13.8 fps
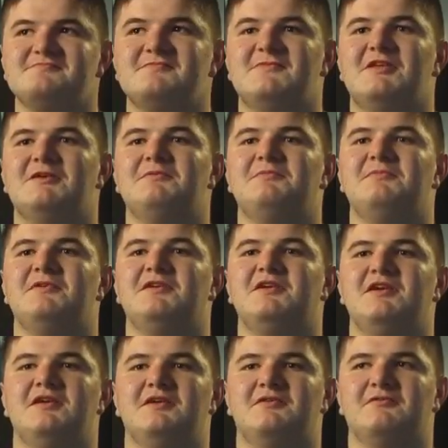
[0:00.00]
That helped me
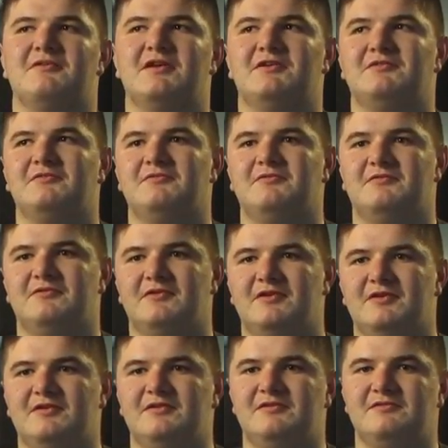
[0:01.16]
get around,
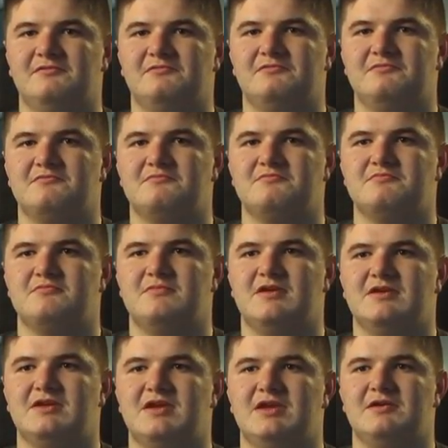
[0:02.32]
because
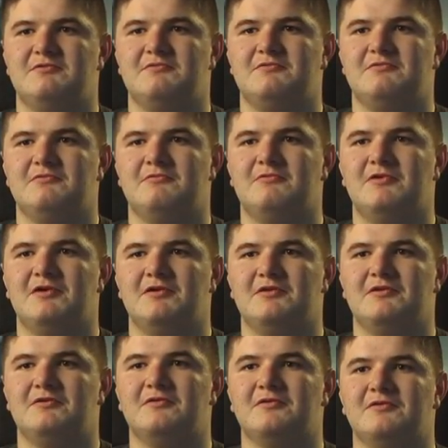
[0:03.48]
I can't
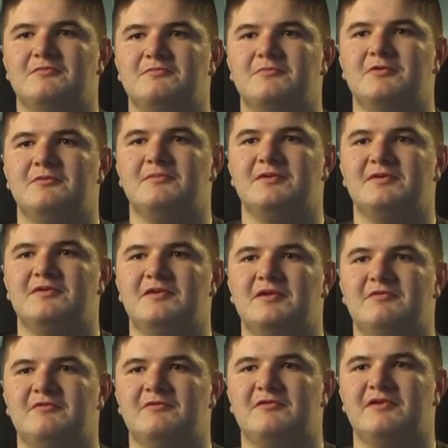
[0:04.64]
walk or move
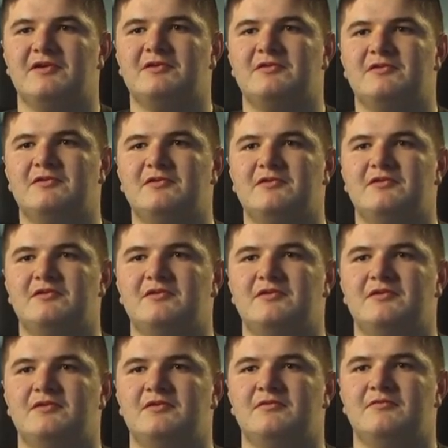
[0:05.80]
myself
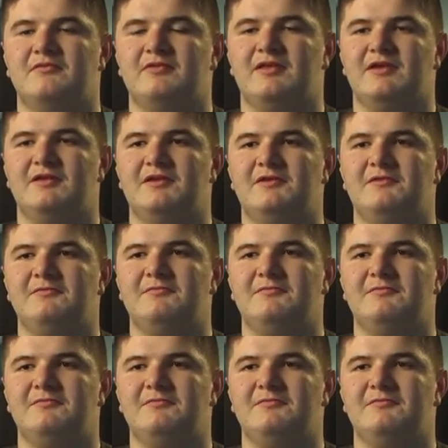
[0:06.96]
around without it.